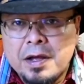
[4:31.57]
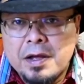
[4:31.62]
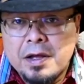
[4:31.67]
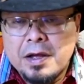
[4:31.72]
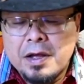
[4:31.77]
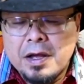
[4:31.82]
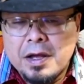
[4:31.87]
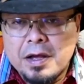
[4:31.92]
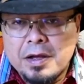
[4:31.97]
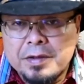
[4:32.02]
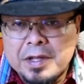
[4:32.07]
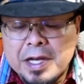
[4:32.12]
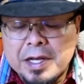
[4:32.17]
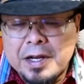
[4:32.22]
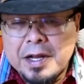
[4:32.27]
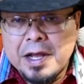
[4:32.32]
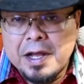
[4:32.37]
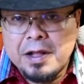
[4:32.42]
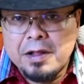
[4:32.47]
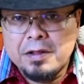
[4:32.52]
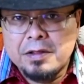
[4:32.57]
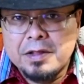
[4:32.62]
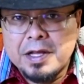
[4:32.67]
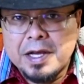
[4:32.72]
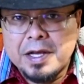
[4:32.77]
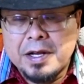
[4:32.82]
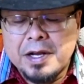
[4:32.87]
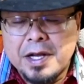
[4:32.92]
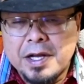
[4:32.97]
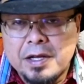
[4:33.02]
that held
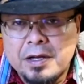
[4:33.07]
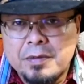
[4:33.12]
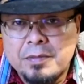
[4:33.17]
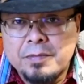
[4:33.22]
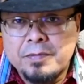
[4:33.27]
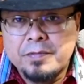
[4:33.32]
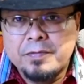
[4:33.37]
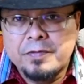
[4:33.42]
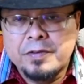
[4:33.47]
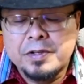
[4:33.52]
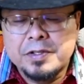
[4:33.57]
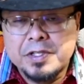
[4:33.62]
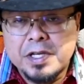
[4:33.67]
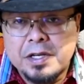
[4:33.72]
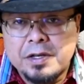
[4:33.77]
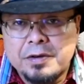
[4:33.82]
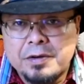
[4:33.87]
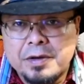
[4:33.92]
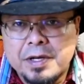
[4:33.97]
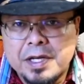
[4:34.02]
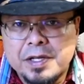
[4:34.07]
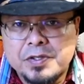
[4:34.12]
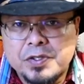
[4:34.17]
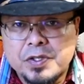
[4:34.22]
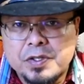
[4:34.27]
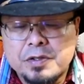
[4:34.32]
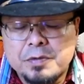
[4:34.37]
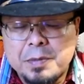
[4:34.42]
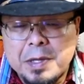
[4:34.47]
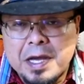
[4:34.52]
that item for
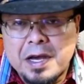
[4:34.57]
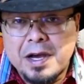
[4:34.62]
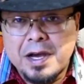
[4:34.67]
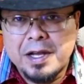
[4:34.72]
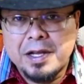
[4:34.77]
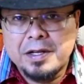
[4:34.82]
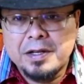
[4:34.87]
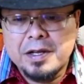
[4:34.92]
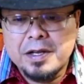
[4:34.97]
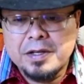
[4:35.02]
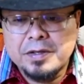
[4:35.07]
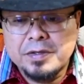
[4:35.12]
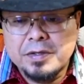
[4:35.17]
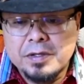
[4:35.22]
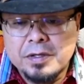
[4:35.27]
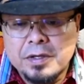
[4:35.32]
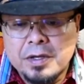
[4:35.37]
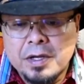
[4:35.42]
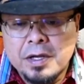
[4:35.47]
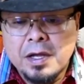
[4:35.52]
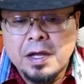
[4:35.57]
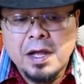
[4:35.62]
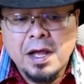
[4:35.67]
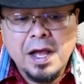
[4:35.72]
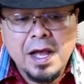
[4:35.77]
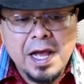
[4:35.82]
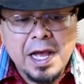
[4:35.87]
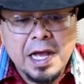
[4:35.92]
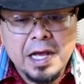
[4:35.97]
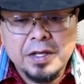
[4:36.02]
generations behind us
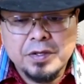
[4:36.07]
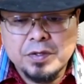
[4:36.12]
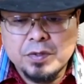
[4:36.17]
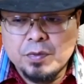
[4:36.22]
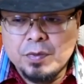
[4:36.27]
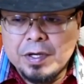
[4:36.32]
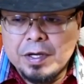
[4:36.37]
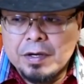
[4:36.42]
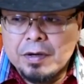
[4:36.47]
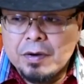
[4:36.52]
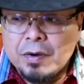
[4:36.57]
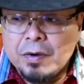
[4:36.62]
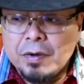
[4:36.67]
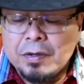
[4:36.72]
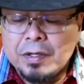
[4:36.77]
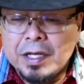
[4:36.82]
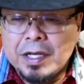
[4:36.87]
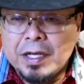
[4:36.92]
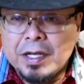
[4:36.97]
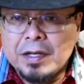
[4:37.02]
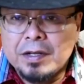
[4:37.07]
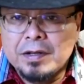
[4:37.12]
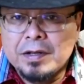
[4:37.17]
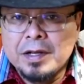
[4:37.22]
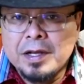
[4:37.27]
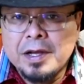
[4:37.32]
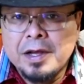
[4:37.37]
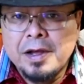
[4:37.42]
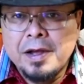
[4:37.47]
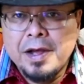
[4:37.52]
as we are holding it,
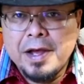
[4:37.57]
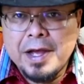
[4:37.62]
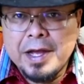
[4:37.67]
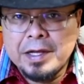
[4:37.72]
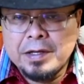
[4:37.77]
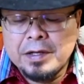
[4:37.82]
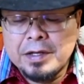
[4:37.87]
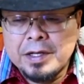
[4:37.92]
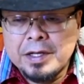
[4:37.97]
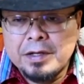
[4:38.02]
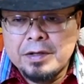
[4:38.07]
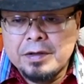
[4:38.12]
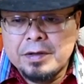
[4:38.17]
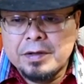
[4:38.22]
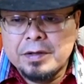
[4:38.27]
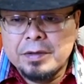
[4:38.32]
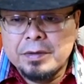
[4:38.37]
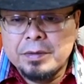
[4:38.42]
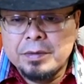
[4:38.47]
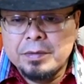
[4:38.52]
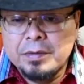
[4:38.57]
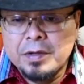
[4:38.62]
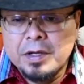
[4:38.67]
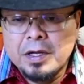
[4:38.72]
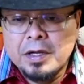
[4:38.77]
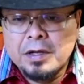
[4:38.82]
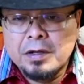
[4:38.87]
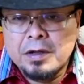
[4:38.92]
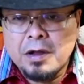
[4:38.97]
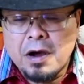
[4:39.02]
and to
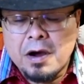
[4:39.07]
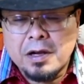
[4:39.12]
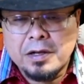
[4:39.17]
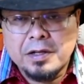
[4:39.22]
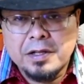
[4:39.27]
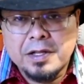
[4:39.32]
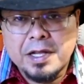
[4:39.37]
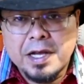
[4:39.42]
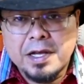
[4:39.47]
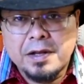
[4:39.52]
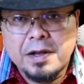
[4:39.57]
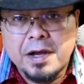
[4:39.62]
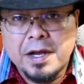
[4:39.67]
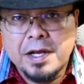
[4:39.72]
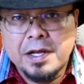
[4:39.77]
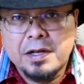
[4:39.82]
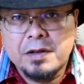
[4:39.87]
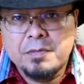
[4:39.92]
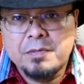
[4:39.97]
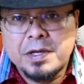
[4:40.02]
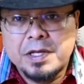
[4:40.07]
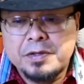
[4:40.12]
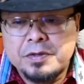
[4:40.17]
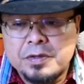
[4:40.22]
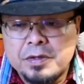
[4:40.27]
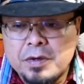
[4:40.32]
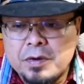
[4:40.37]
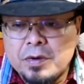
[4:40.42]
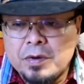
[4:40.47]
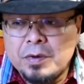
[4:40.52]
talk to that item as
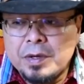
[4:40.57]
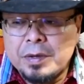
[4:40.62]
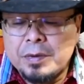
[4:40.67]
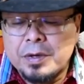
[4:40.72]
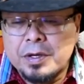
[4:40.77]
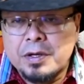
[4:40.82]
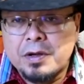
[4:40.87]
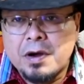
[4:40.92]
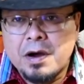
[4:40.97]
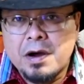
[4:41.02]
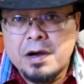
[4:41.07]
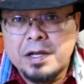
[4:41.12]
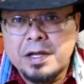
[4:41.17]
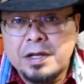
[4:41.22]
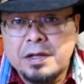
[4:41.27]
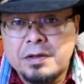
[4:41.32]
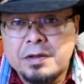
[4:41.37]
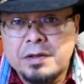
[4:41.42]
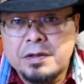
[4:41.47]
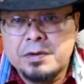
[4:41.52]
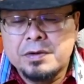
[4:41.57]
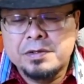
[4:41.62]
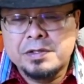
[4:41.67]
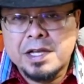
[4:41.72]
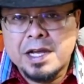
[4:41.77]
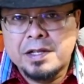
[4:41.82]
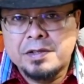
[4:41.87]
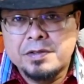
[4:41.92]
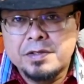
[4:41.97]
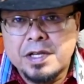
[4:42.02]
though we were talking to those
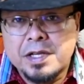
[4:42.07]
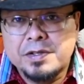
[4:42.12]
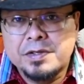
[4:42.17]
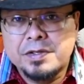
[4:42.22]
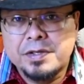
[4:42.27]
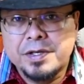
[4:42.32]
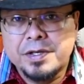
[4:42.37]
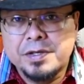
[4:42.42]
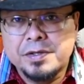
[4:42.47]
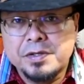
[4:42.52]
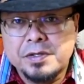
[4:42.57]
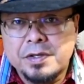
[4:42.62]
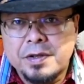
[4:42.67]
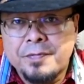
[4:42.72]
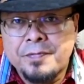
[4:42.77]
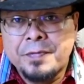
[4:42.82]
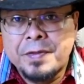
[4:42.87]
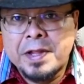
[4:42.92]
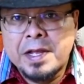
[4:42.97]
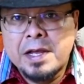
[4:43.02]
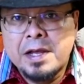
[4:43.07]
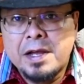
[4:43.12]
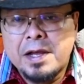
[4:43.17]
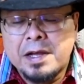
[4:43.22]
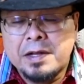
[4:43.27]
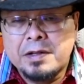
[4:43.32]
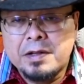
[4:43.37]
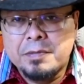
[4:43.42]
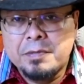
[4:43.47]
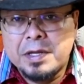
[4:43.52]
ancestors,
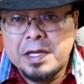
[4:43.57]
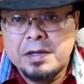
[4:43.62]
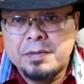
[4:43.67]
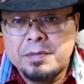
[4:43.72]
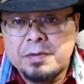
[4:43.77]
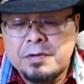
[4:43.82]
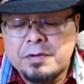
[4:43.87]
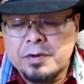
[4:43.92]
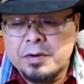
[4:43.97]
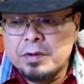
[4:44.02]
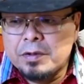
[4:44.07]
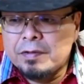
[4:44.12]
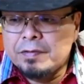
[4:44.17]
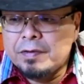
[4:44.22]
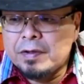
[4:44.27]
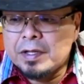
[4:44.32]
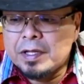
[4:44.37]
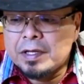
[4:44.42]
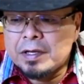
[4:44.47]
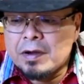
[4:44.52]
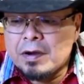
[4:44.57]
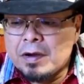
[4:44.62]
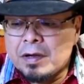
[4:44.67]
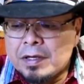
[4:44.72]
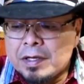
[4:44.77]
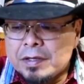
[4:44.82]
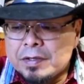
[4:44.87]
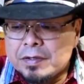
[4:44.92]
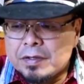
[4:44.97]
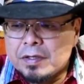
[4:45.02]
and to be truthful and
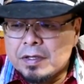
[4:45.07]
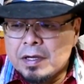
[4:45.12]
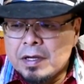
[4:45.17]
honest.